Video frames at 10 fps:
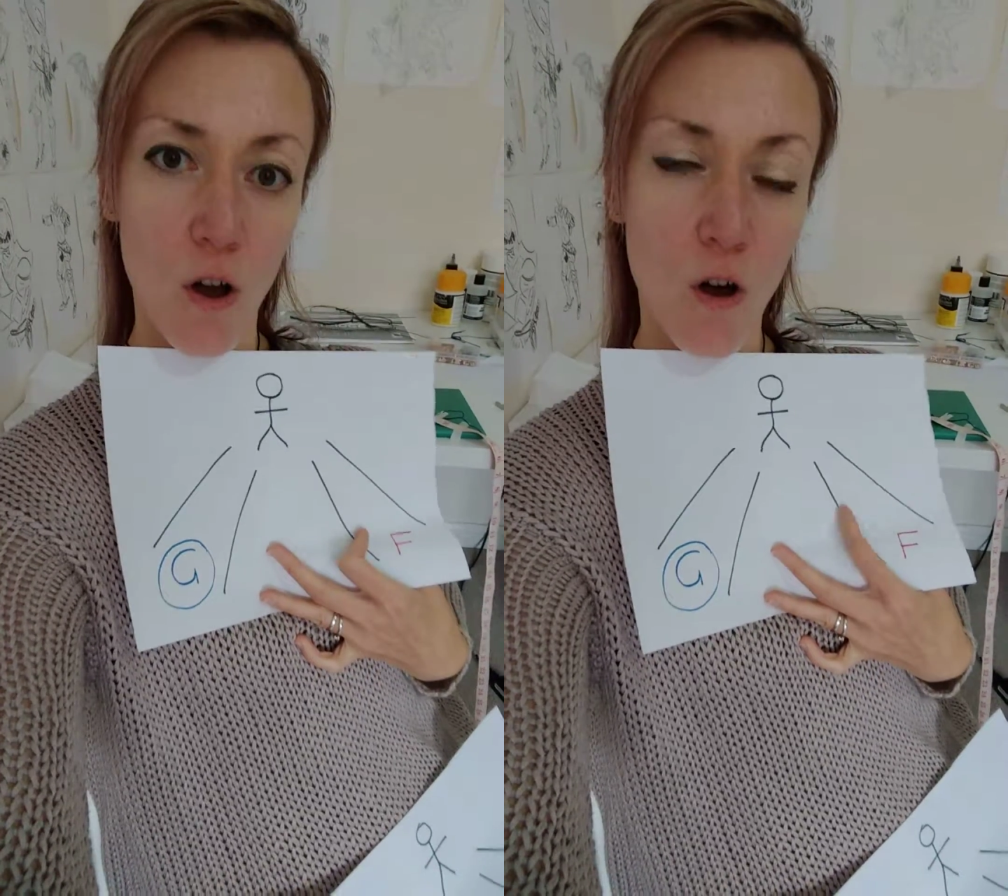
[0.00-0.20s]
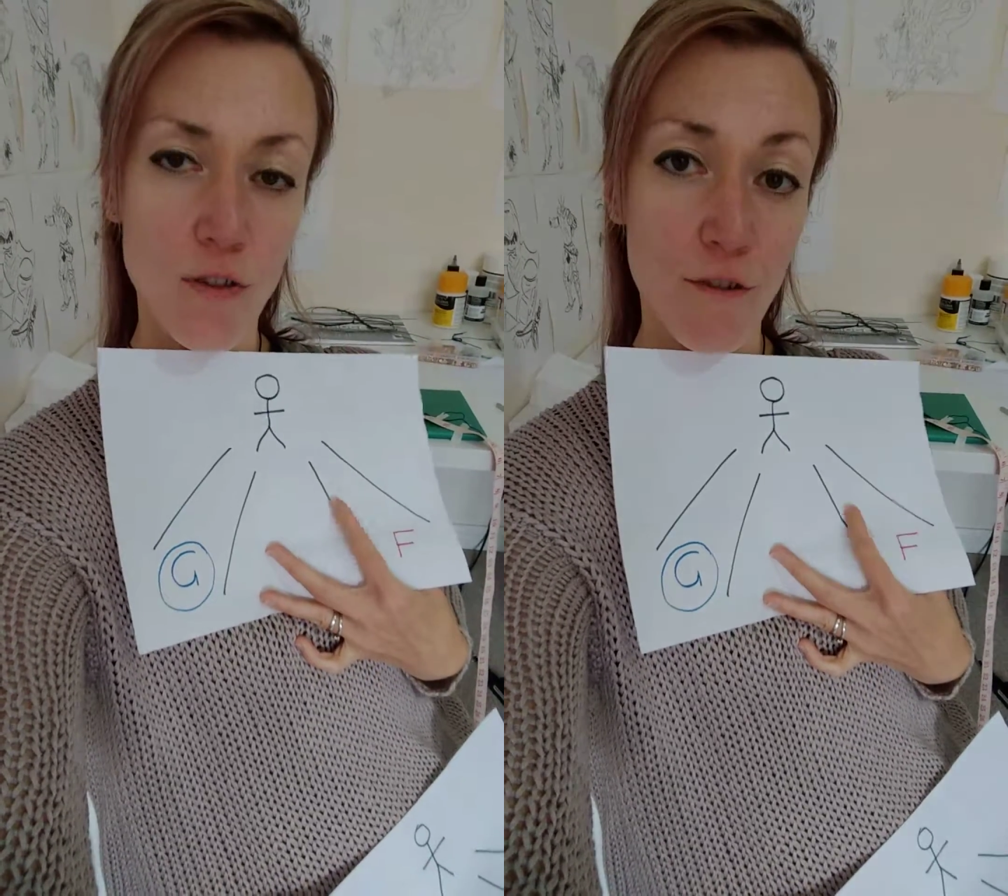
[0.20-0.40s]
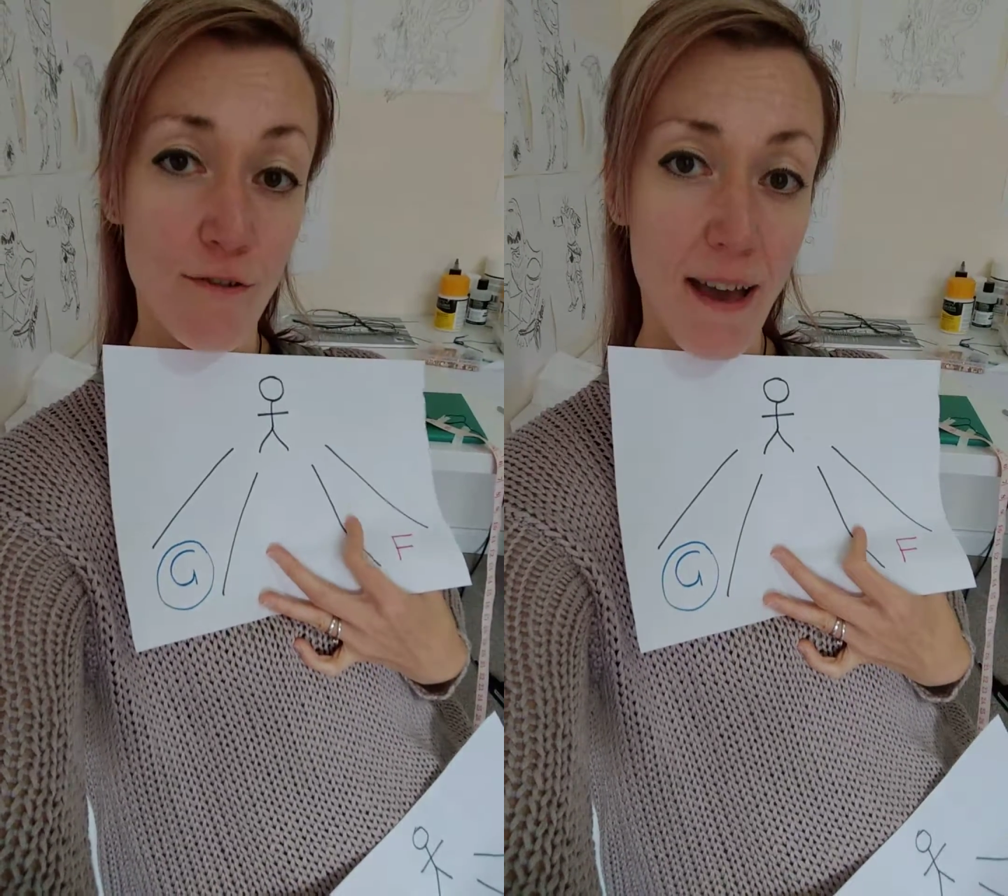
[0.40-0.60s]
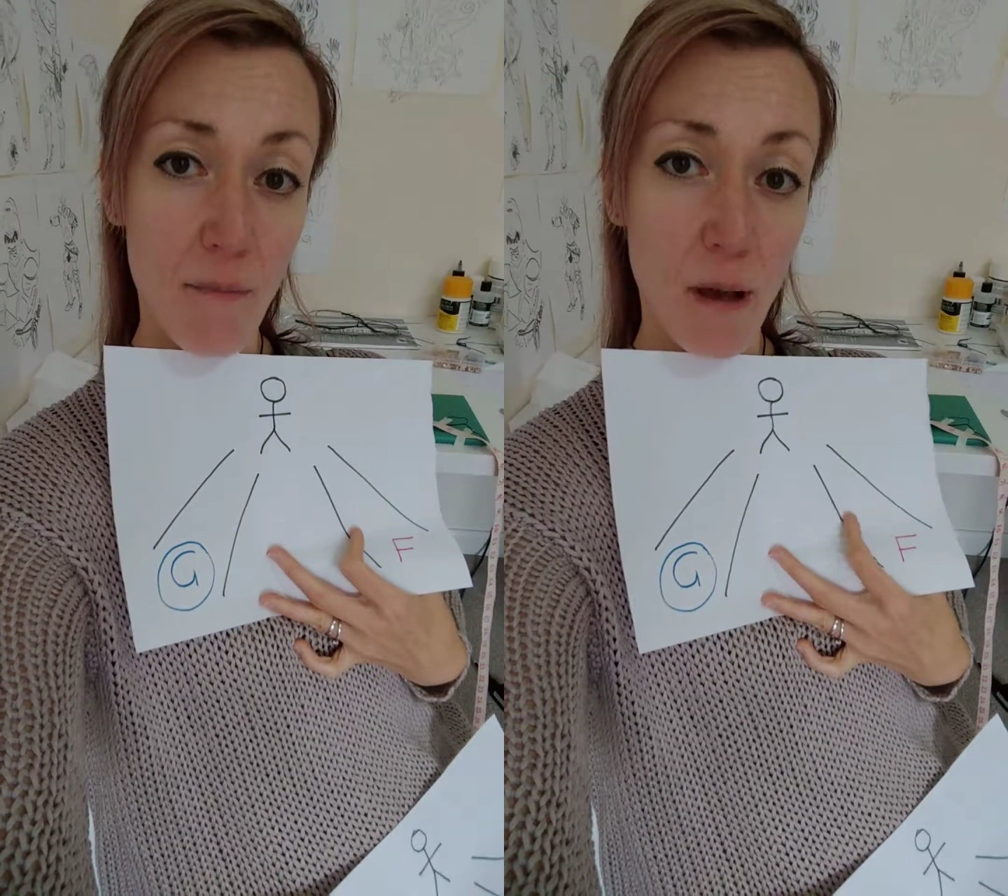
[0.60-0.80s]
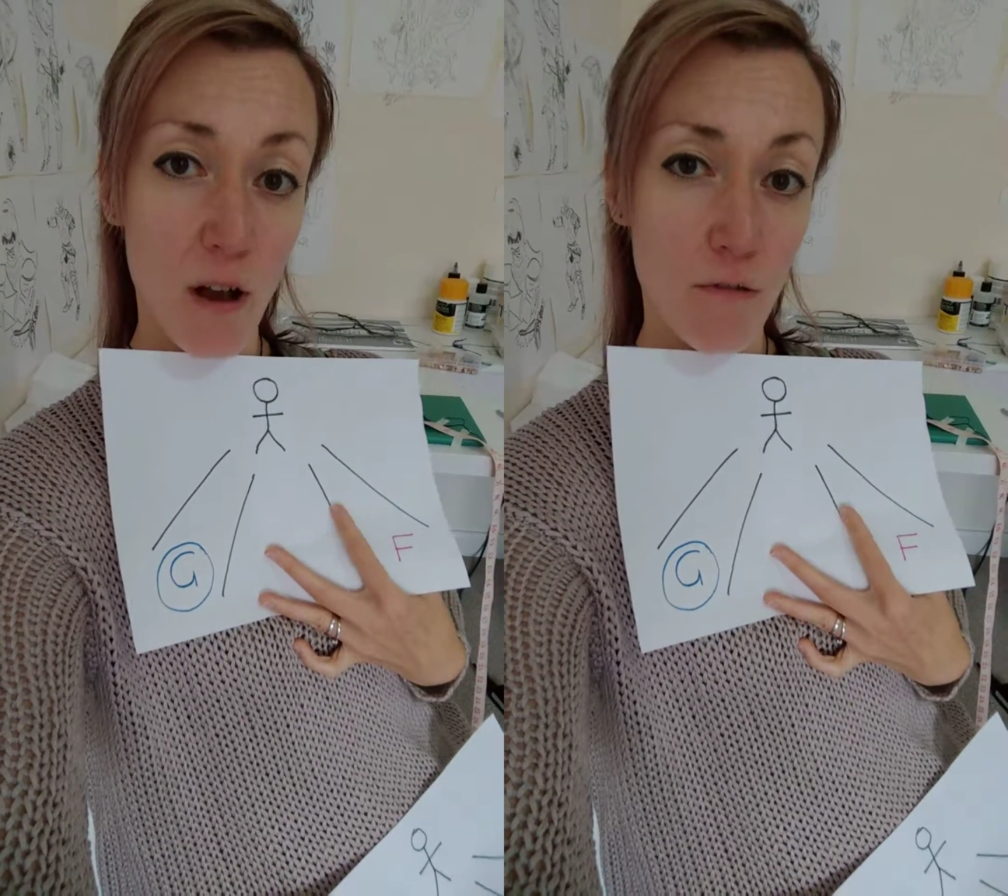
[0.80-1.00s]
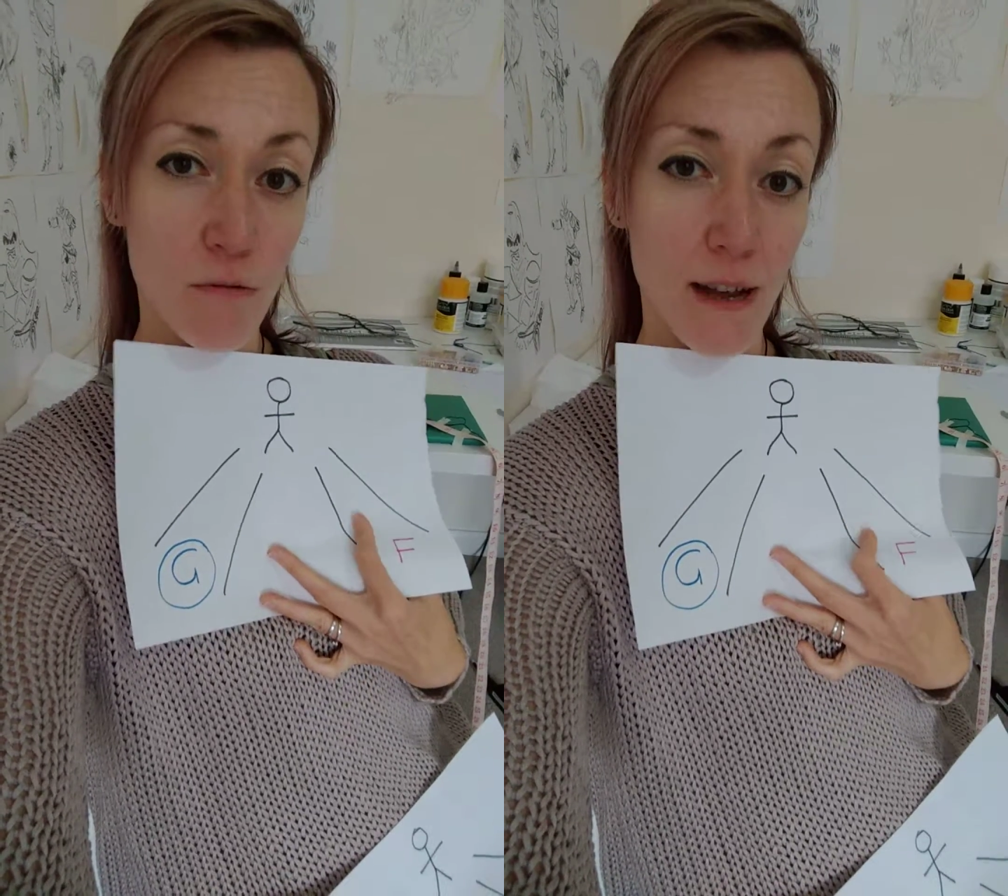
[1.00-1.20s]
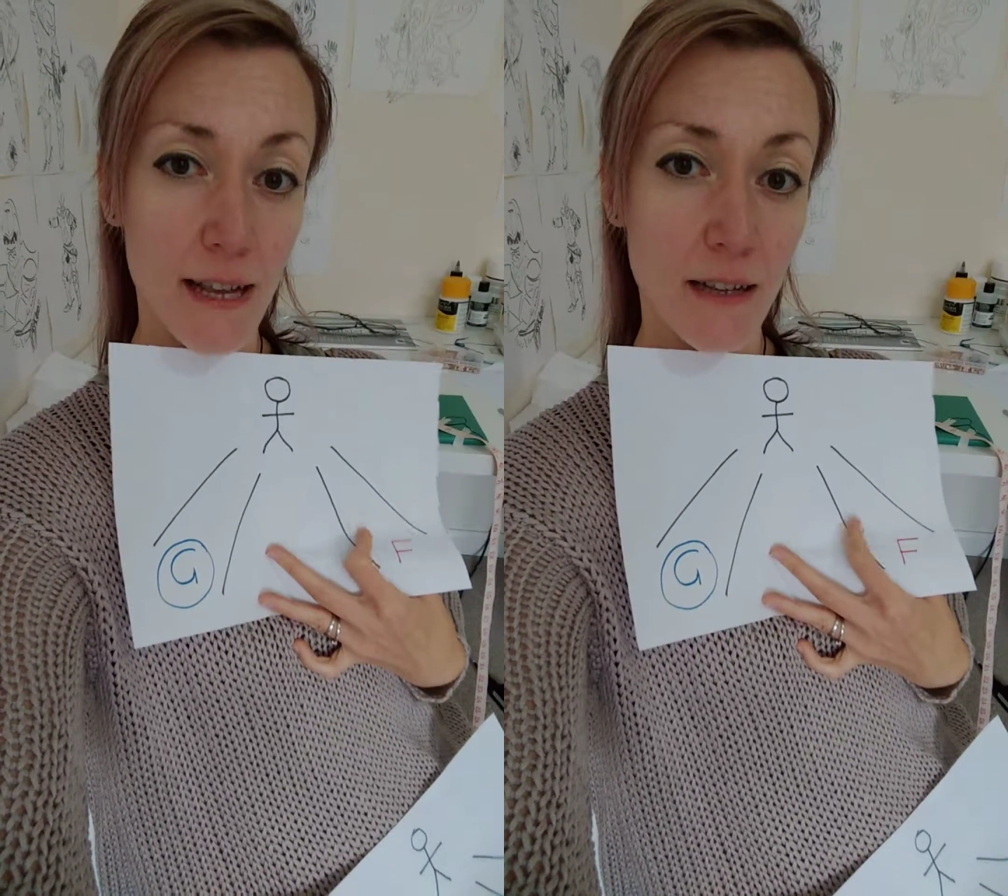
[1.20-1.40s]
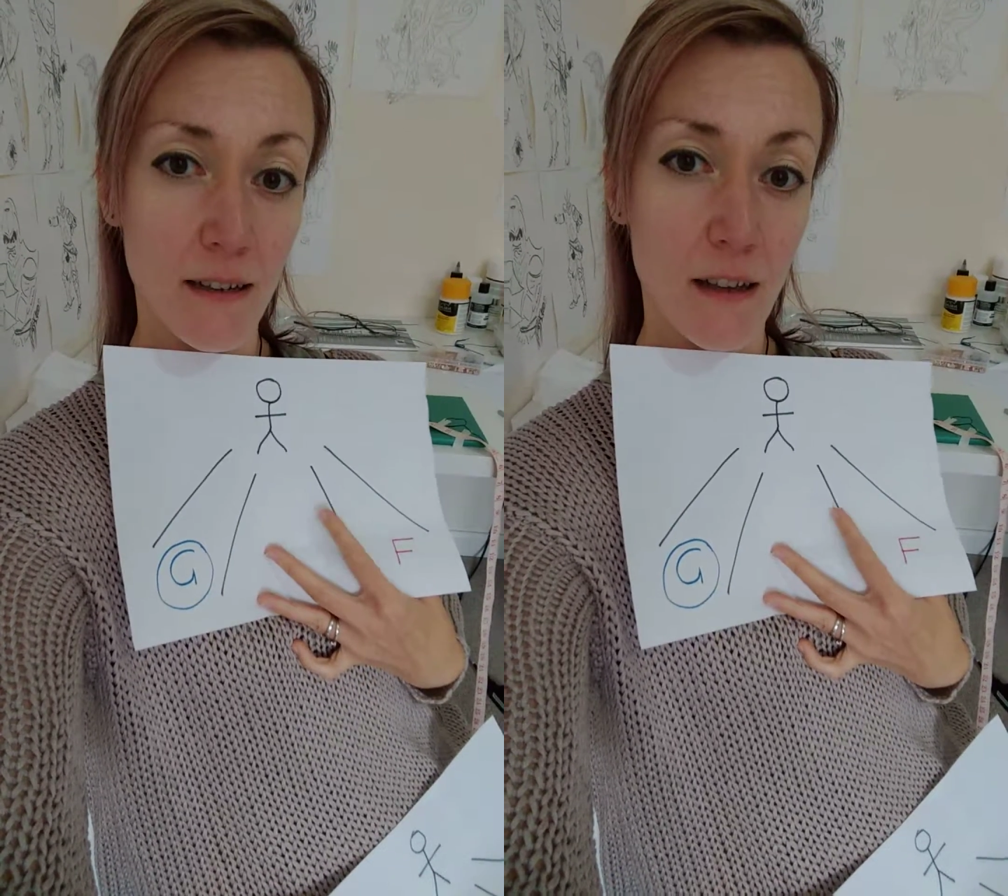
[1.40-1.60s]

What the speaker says: on the fat pathway